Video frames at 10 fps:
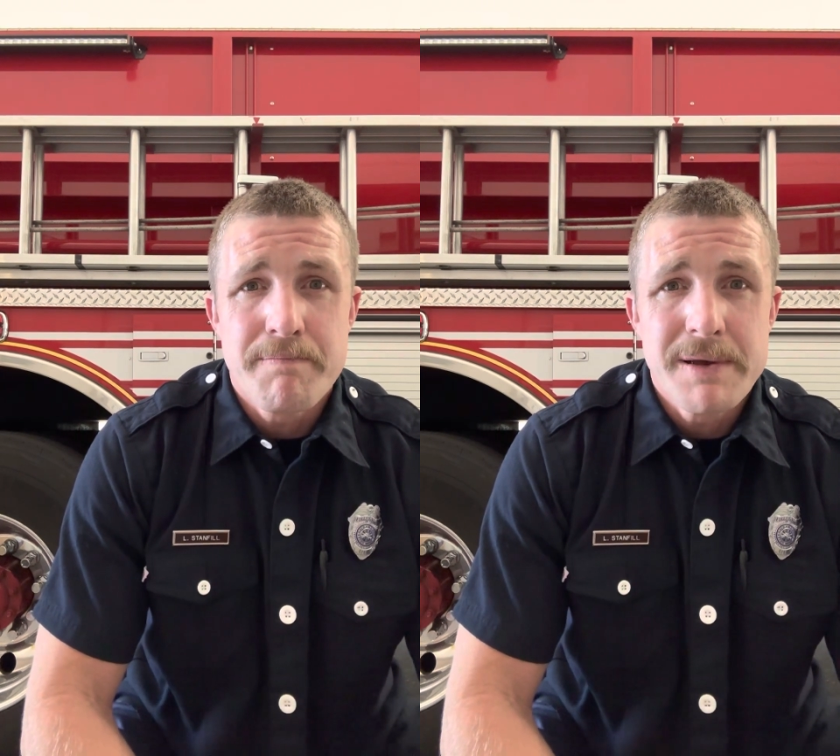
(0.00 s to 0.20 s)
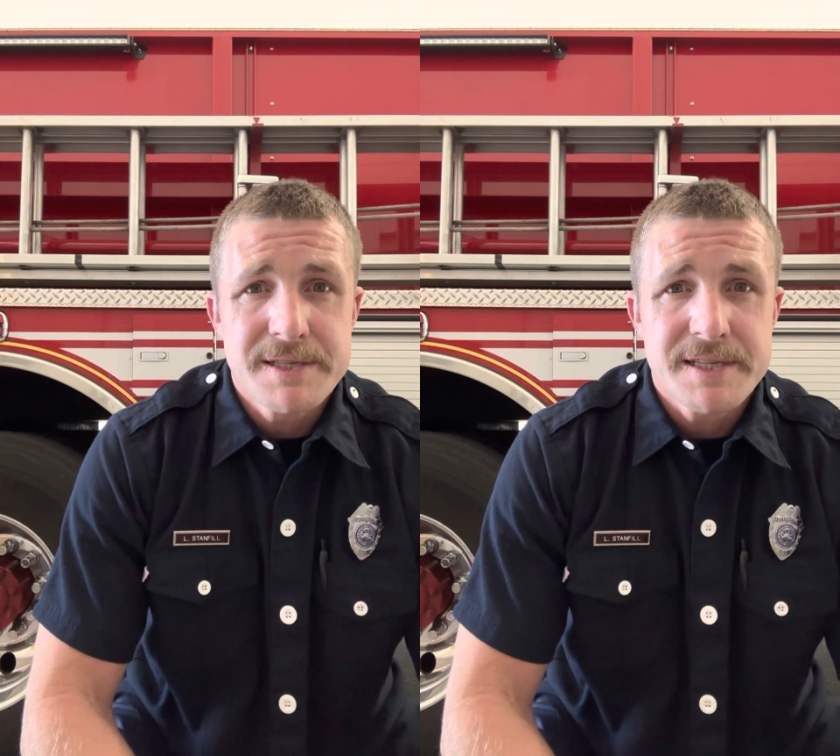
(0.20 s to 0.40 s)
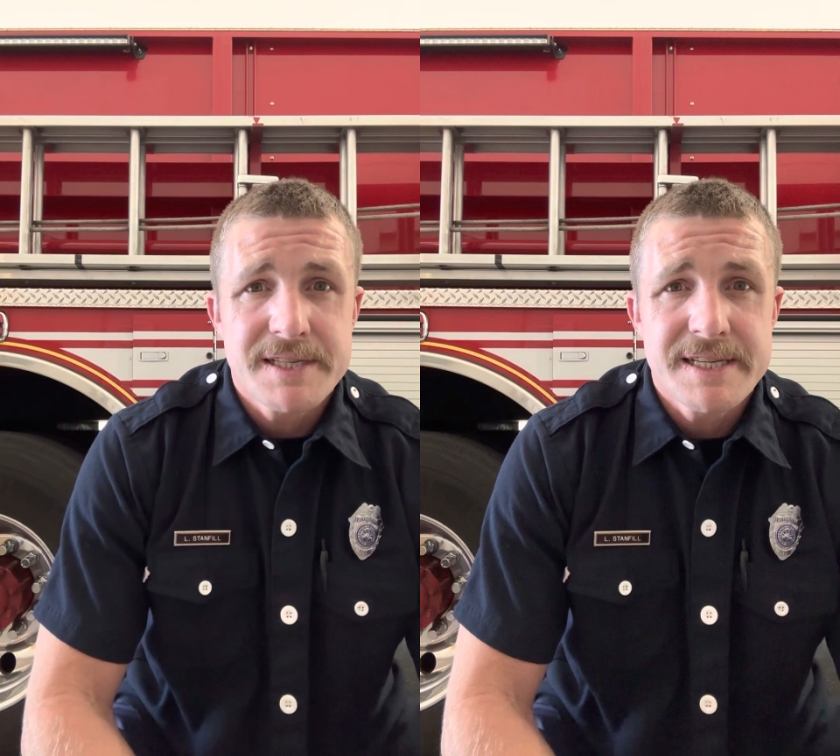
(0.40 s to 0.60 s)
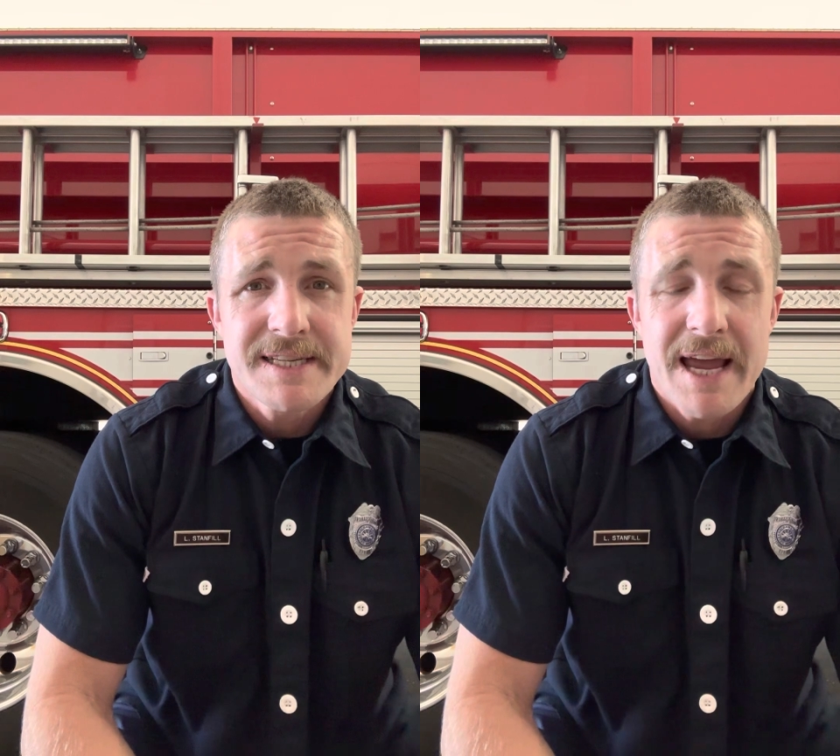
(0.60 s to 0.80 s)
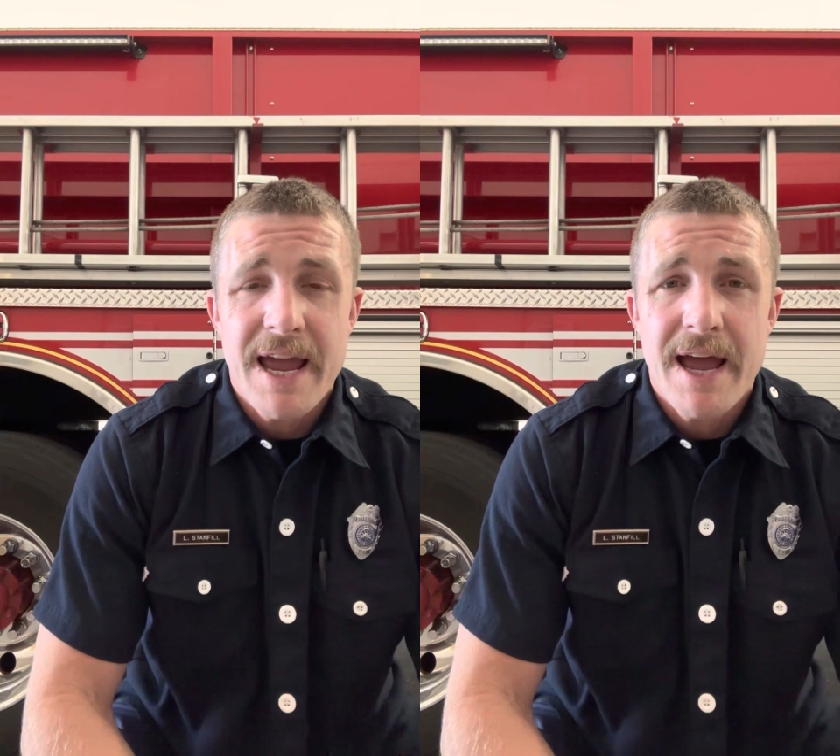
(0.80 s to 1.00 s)
businesses
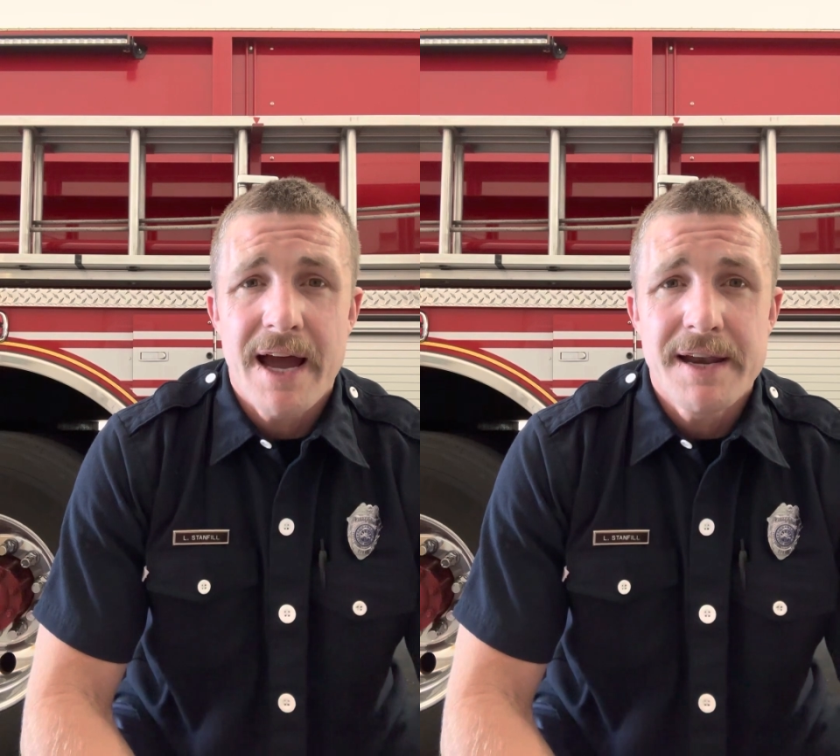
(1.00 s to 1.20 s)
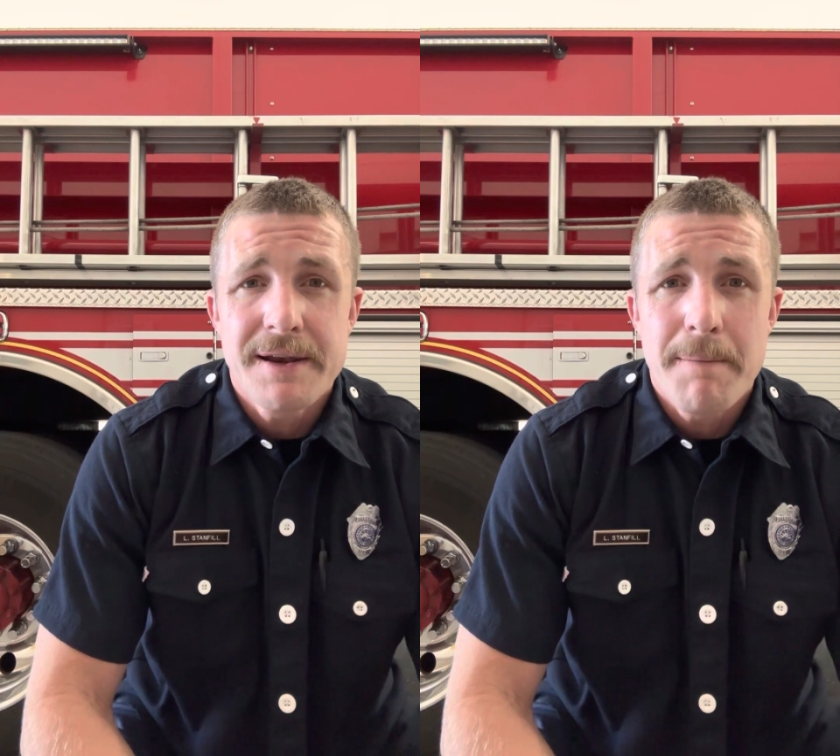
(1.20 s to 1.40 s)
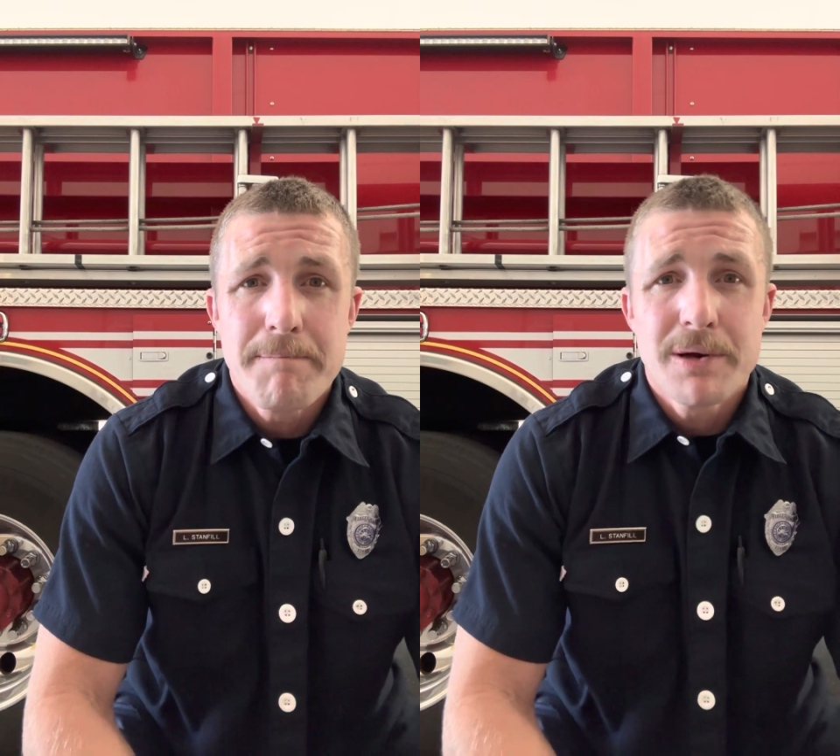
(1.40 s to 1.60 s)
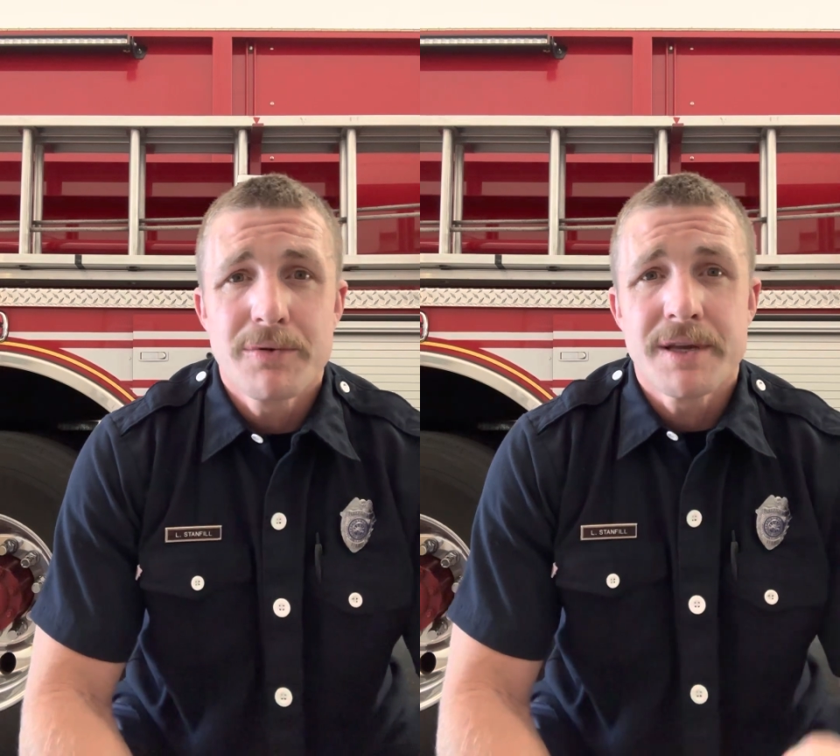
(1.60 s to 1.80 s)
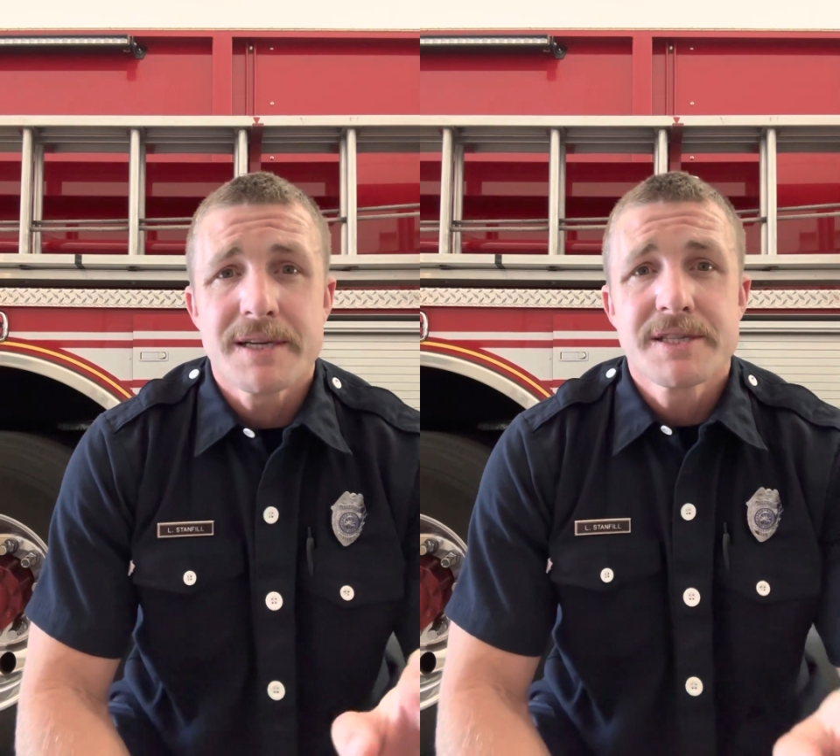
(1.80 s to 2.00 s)
and
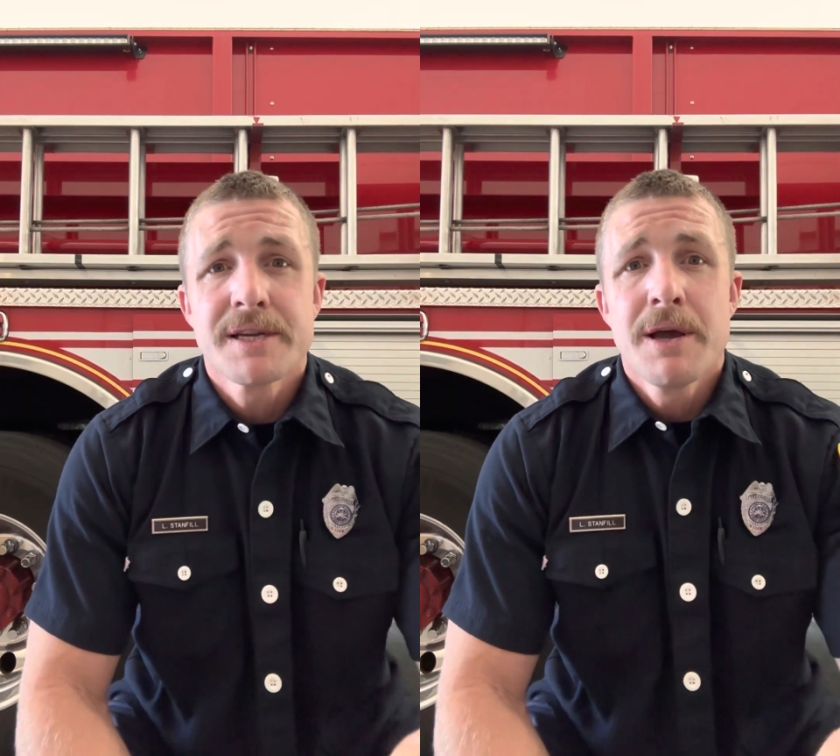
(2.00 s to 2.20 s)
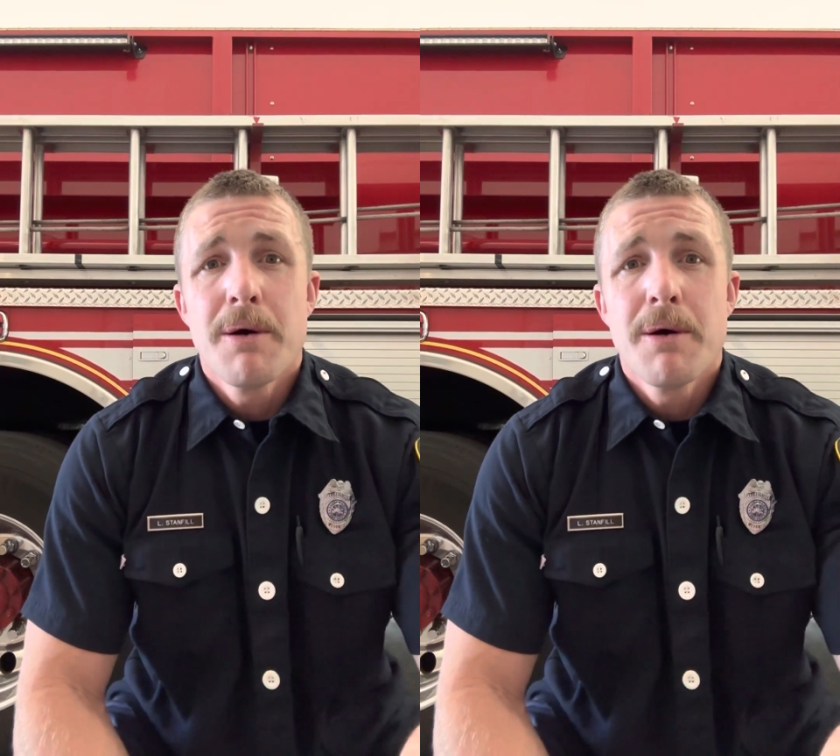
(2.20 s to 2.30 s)
buildings